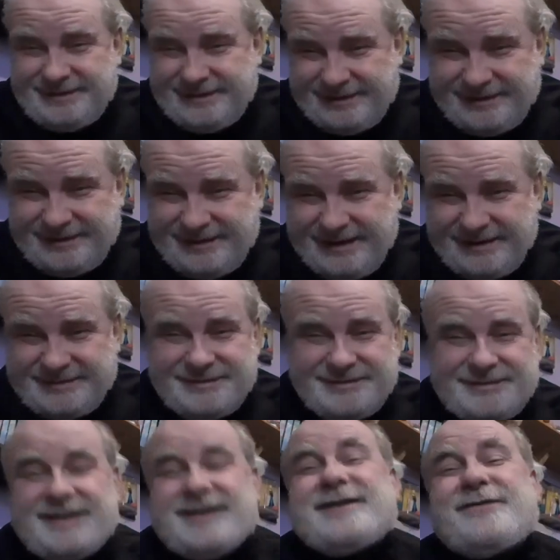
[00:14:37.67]
I can
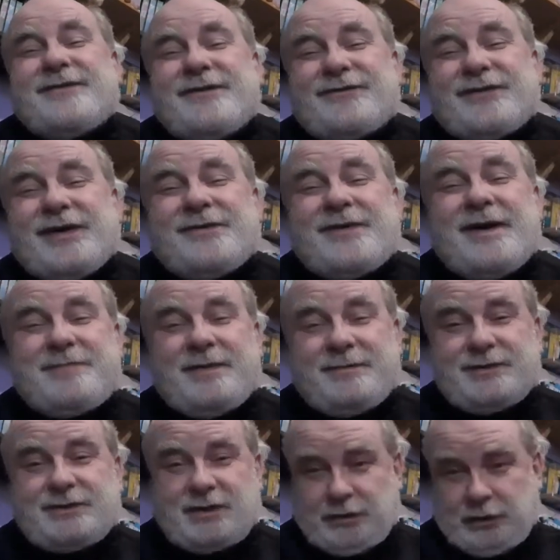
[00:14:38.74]
think of a few where
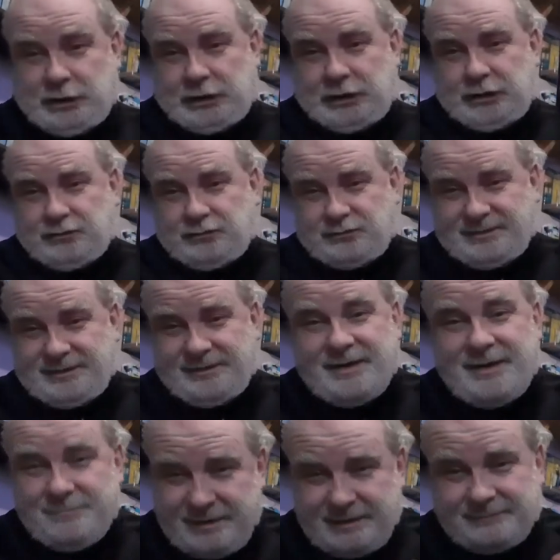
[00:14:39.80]
people say, hey,
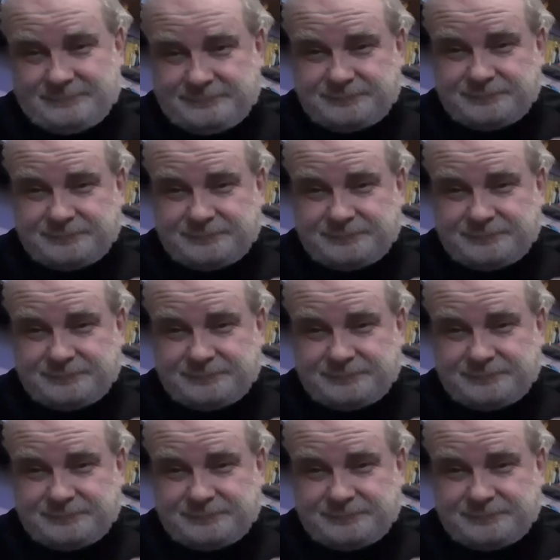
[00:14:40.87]
but